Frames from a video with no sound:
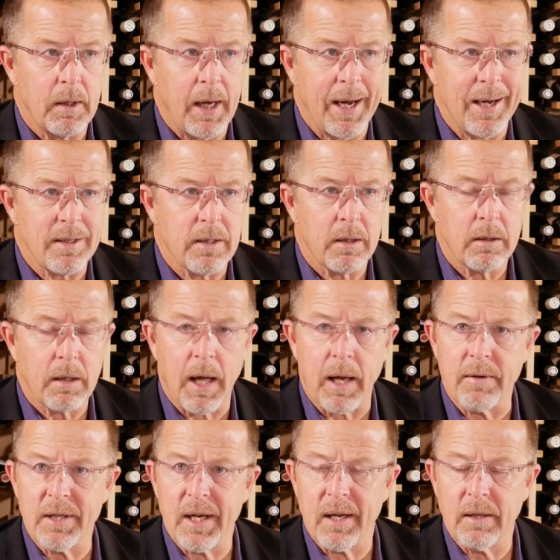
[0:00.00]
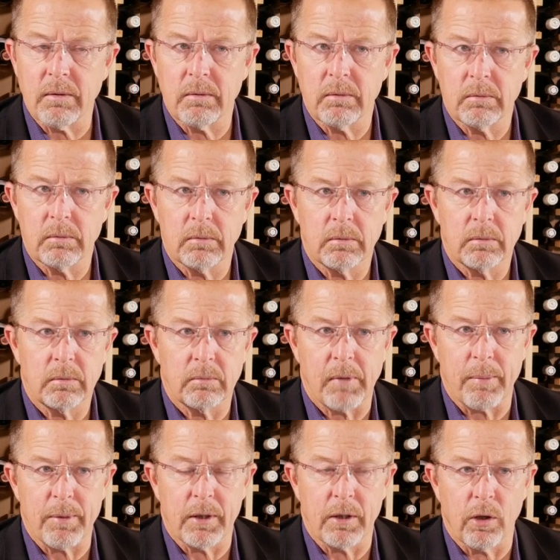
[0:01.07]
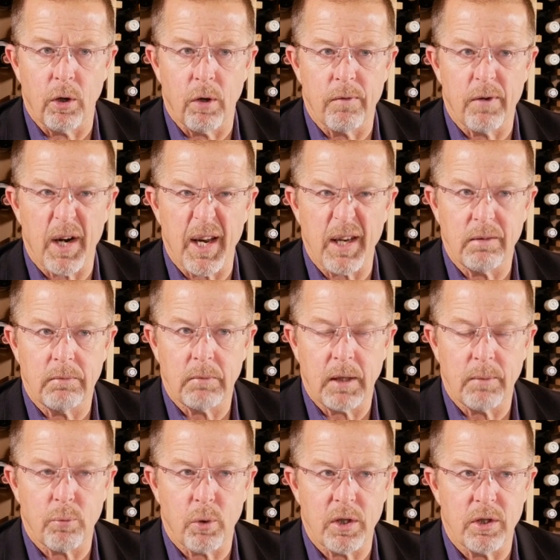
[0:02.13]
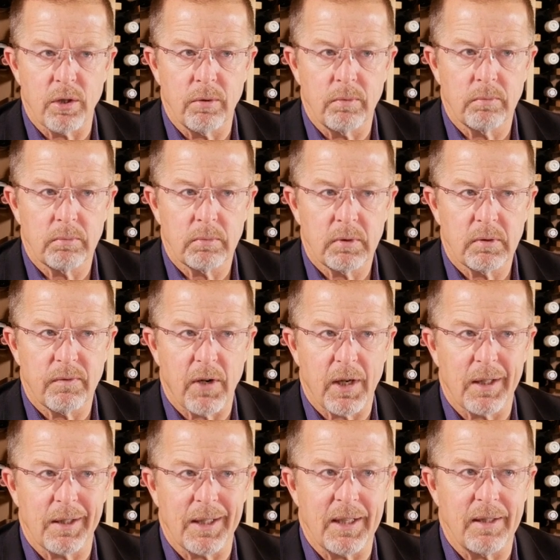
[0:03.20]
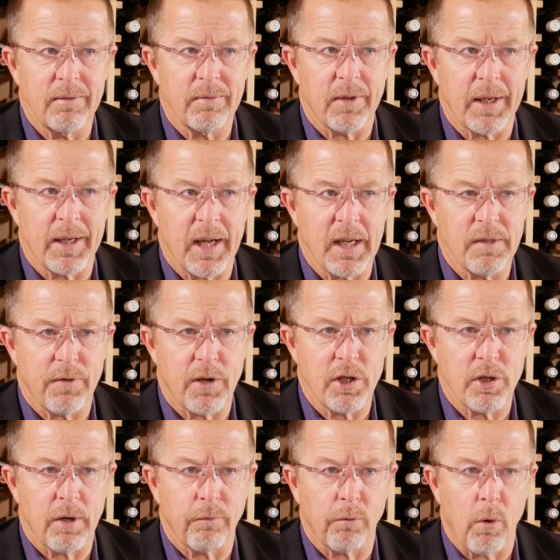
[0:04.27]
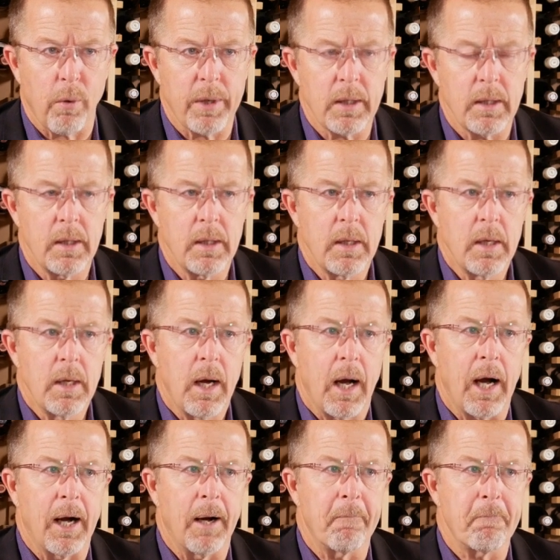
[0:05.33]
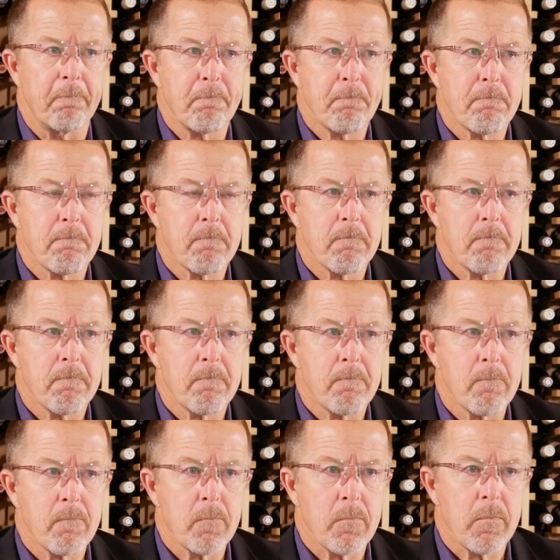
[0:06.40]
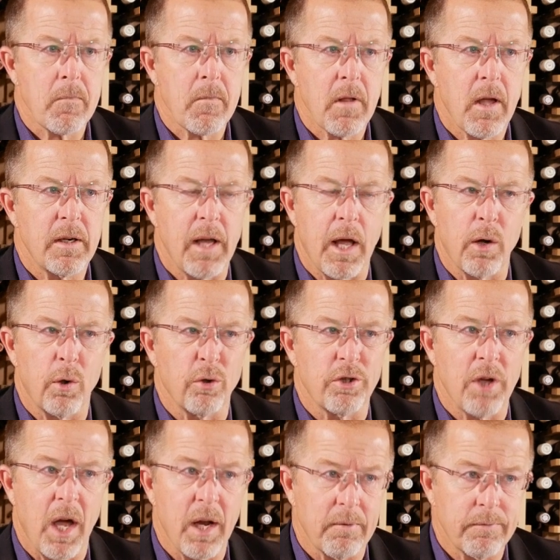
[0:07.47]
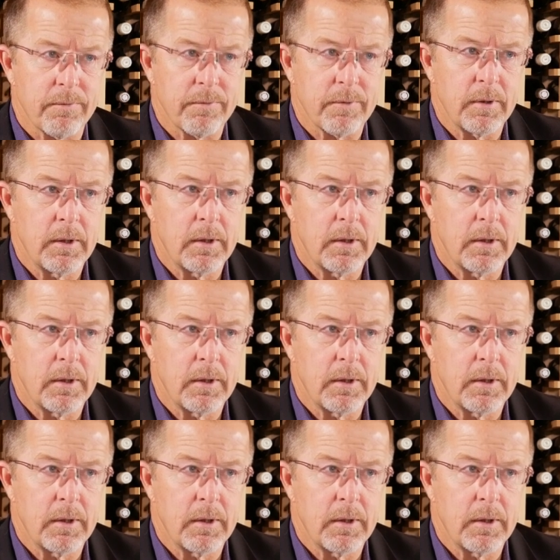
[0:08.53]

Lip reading: 8 out of 10, maybe a little over 8, 8.2. It's very clean, very nice, very straightforward. Not a whole ton of